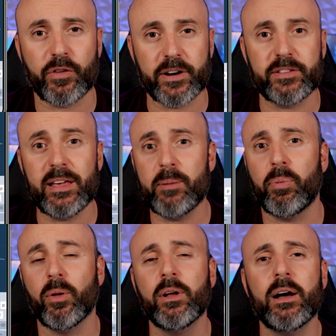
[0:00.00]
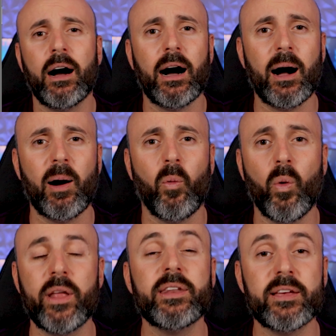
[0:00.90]
for example,
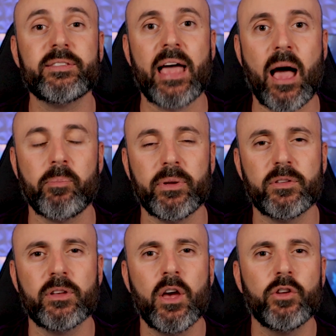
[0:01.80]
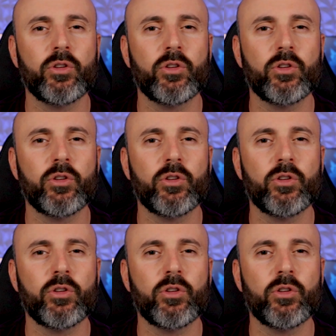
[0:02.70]
when this happens.